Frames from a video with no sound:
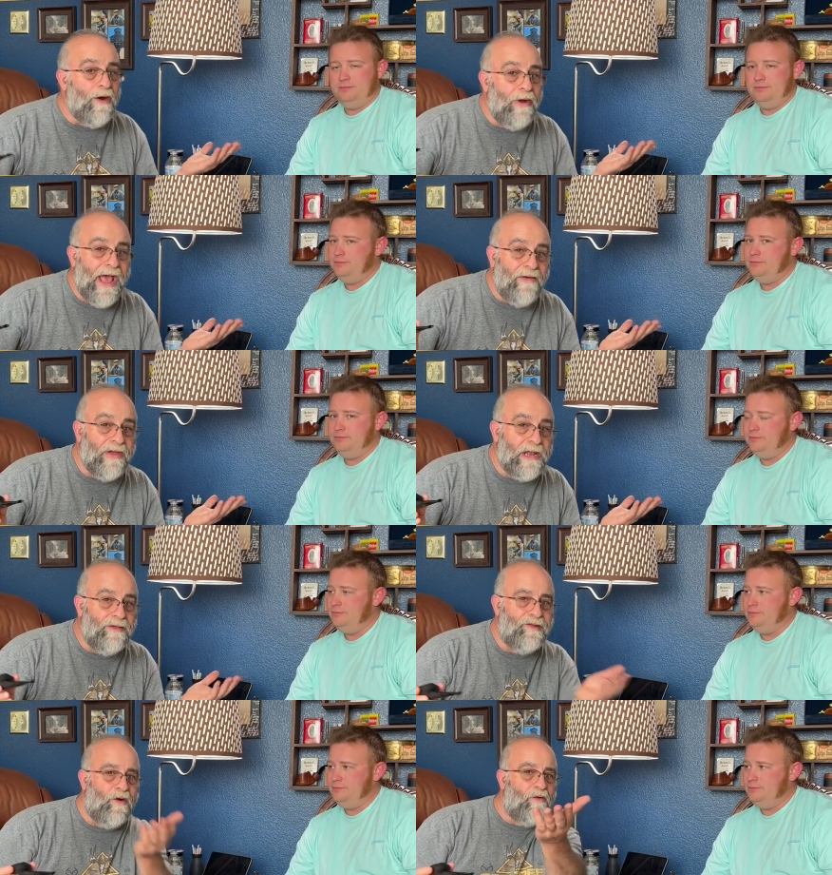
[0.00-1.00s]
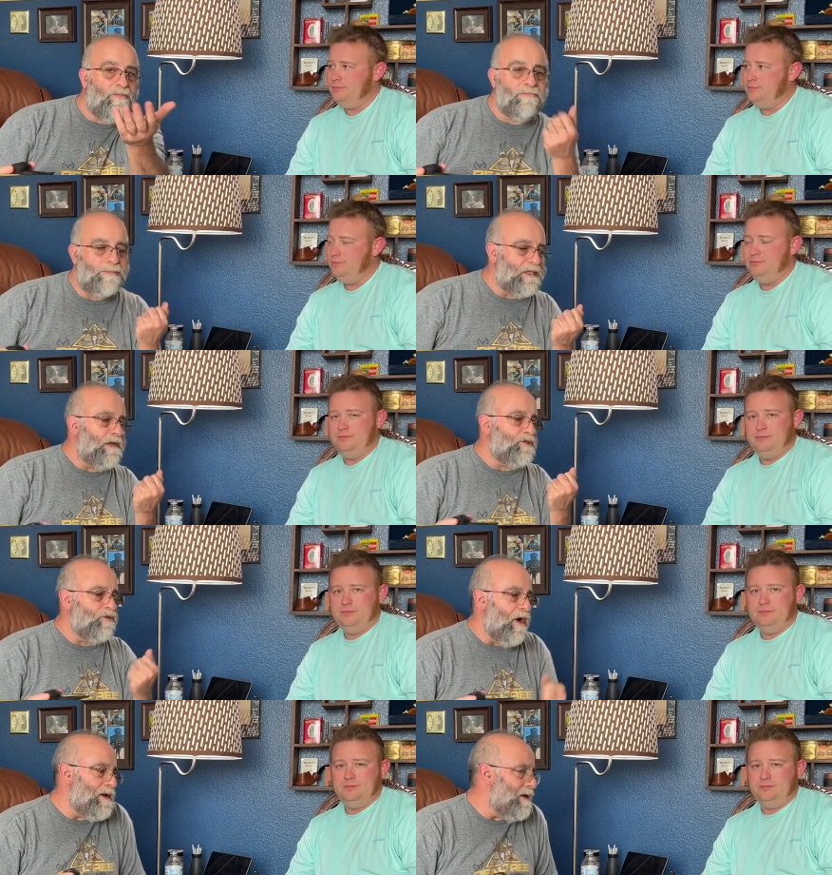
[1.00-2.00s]
Speaker 1: don't have any. So send us
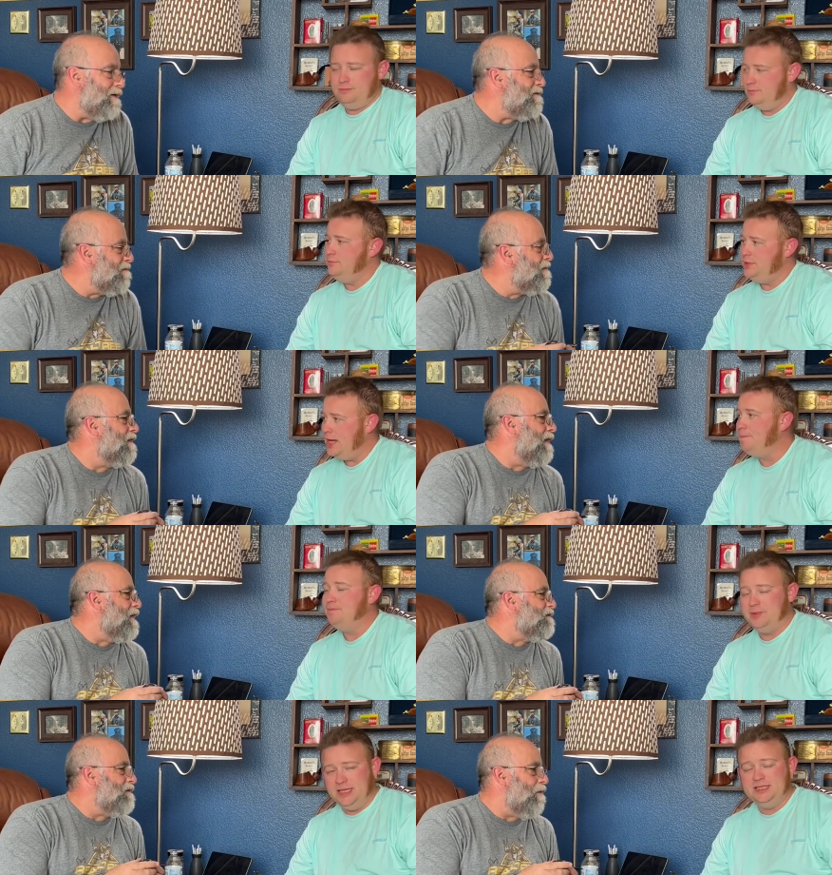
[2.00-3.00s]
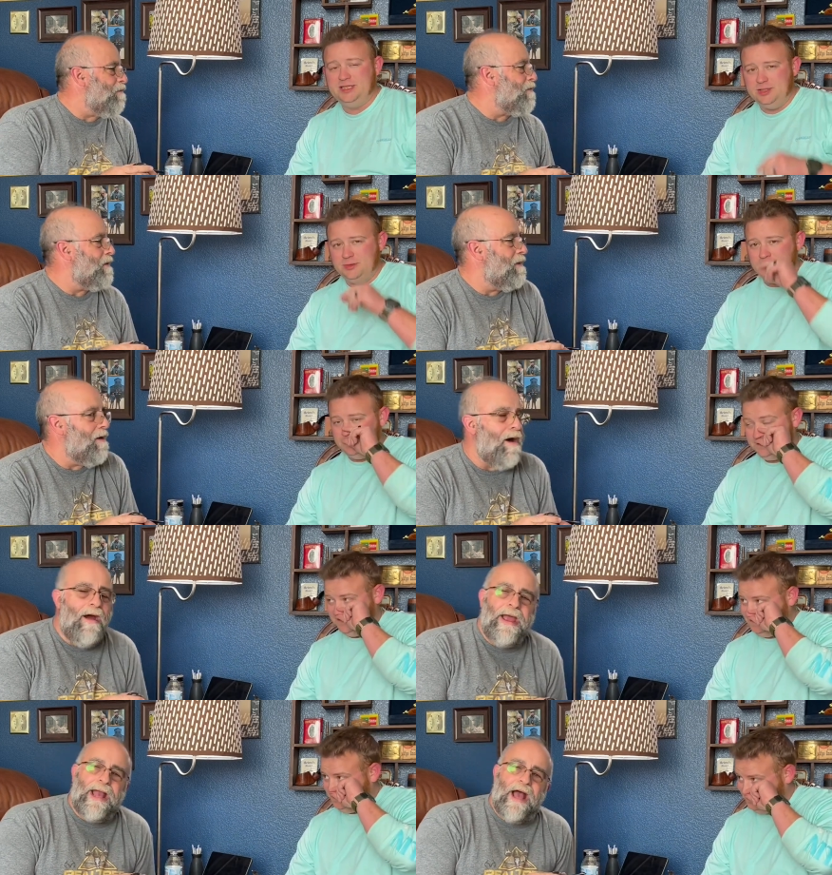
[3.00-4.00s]
your ideas. Yeah. Let us please know. do. All
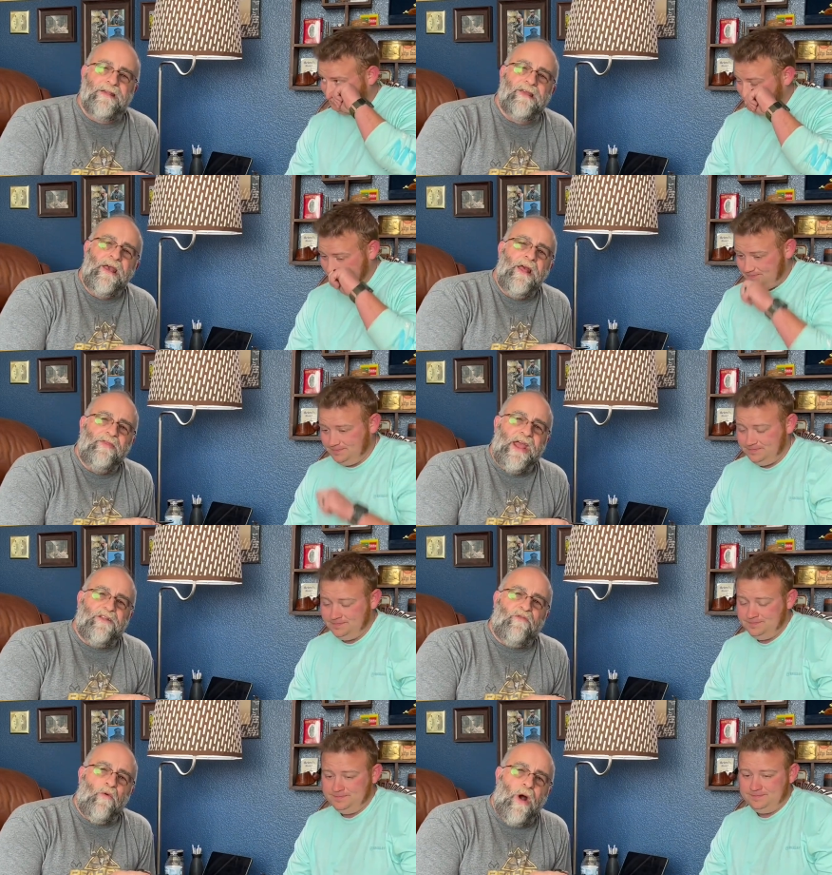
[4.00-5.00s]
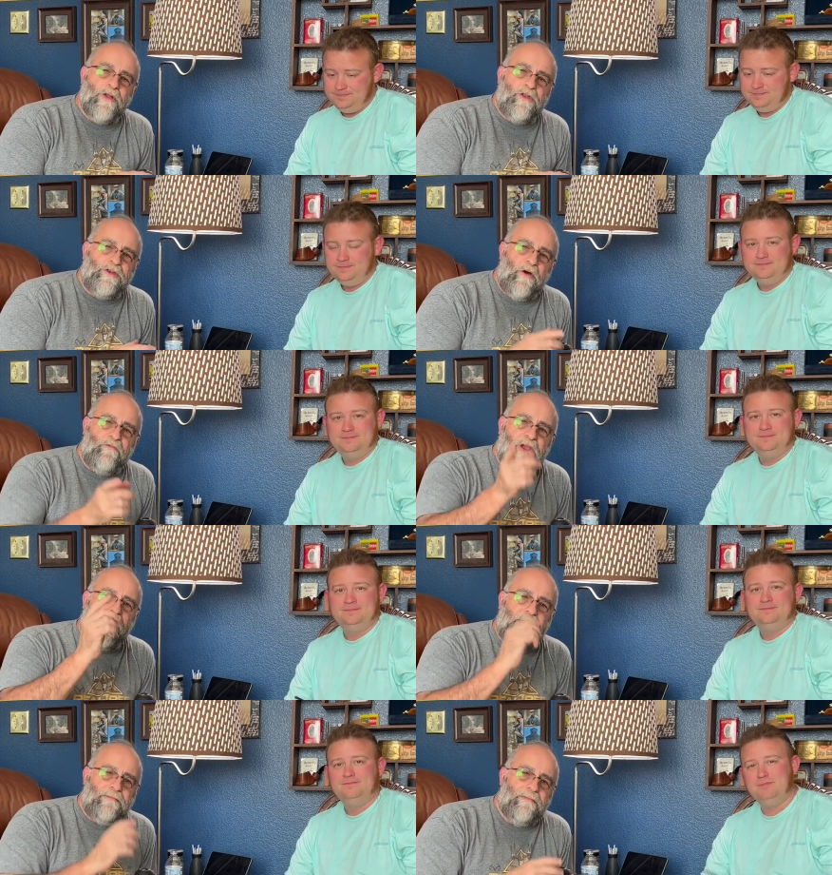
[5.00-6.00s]
right, guys. Thanks for watching. Don't
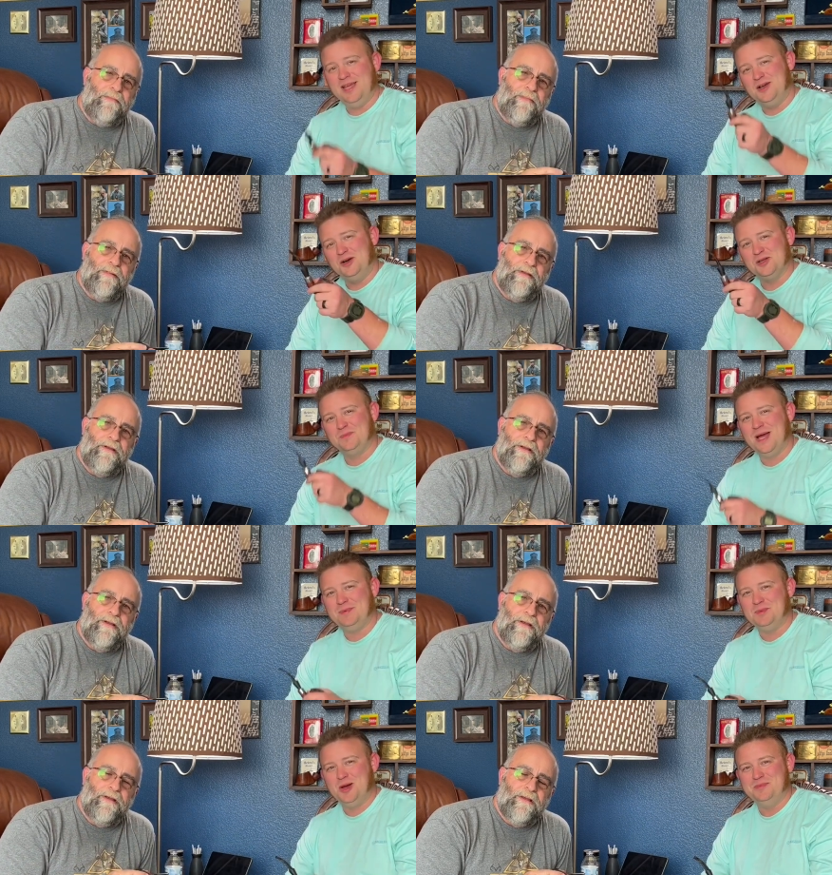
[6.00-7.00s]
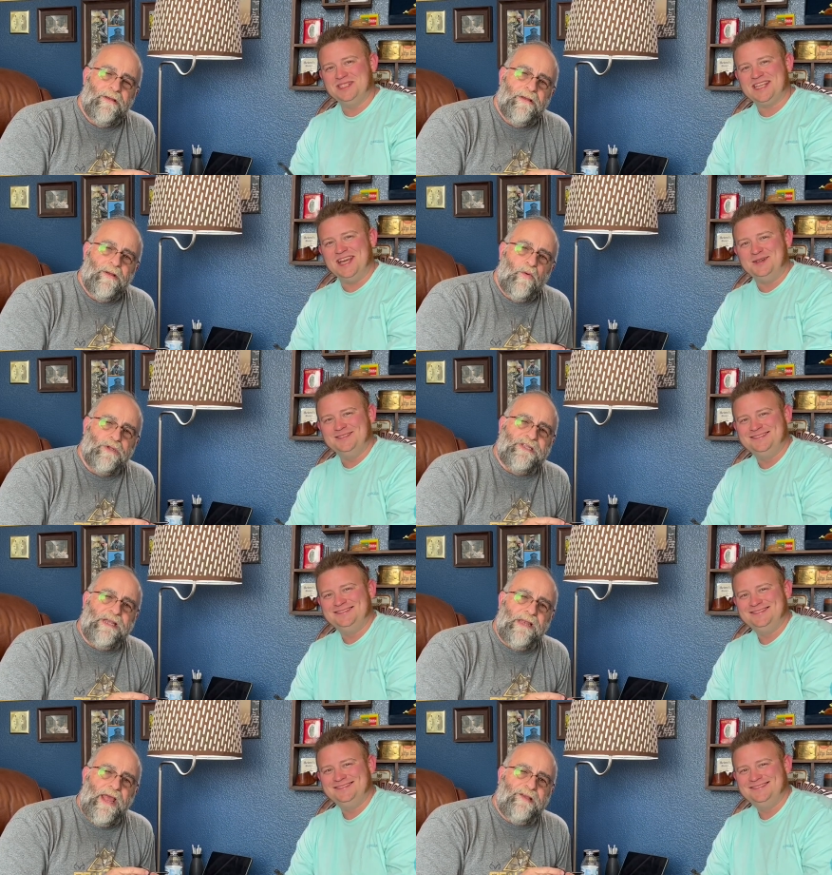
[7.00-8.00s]
forget.
Speaker 2: Make all your piping moments count. We'll
Speaker 1: see
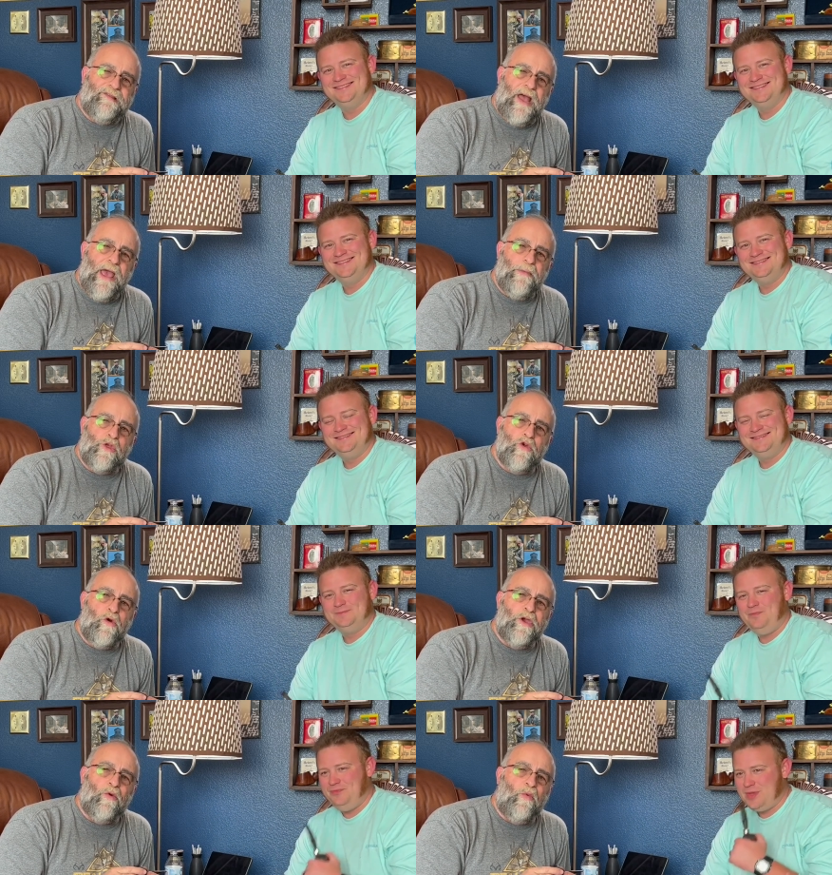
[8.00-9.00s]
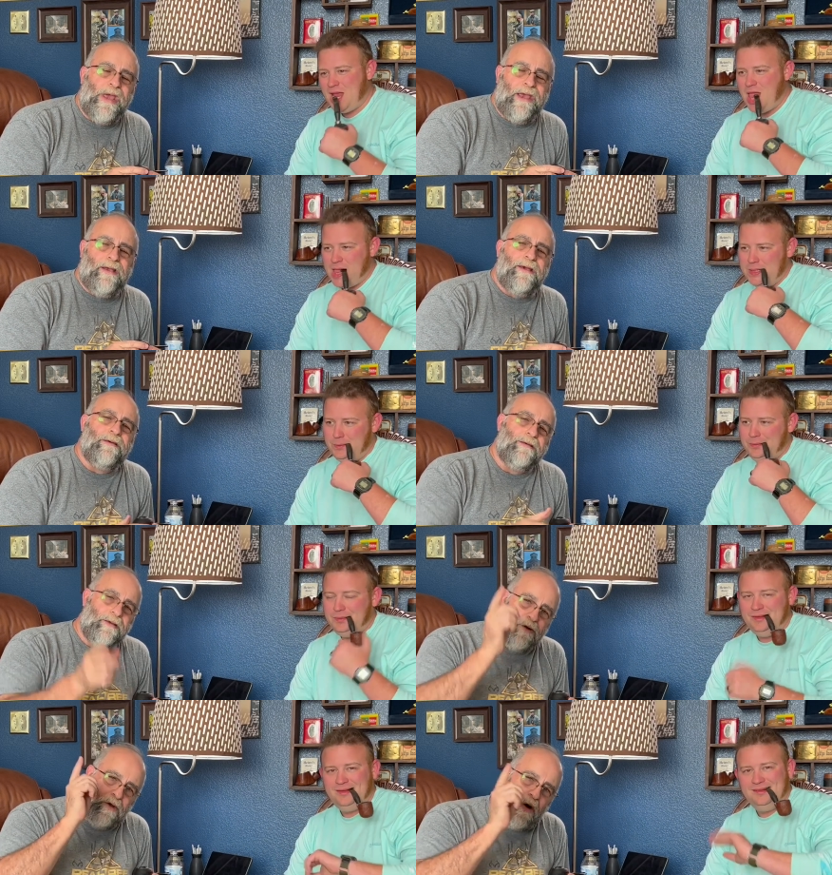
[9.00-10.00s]
you next time. Enjoy your week.
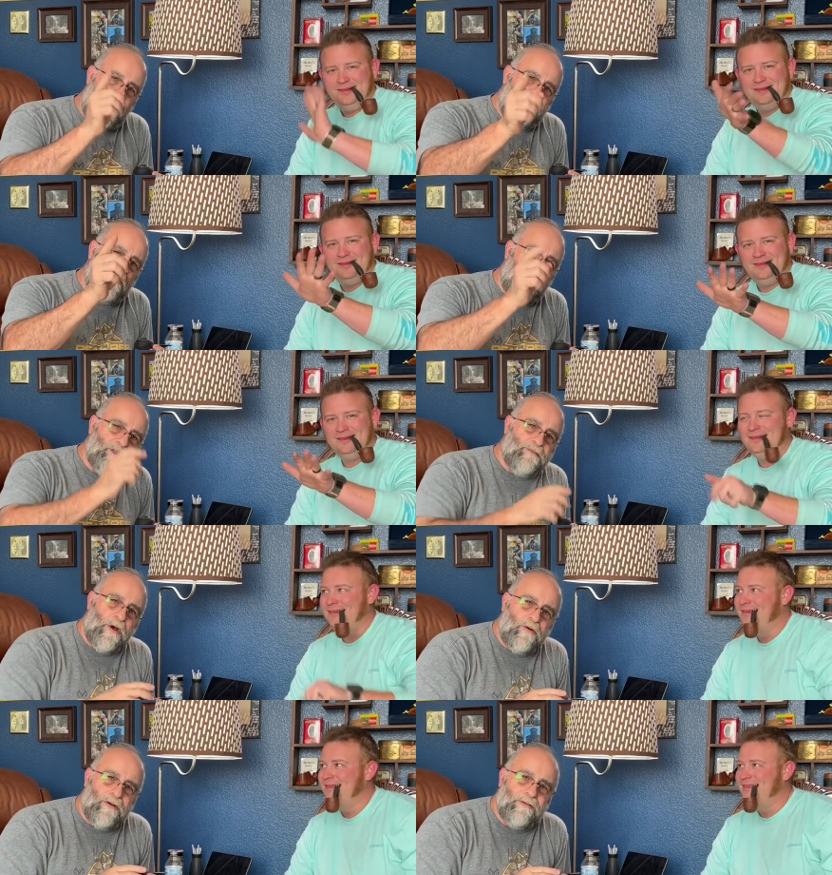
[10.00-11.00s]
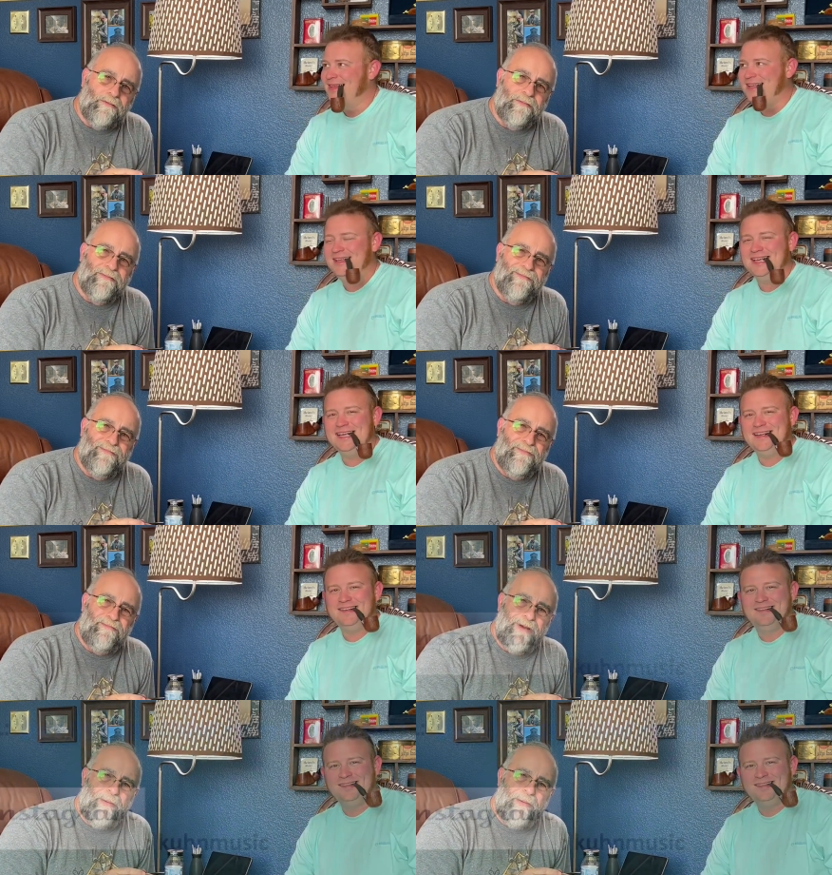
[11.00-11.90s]
Go have a great smoke. Thank you, guys. Bye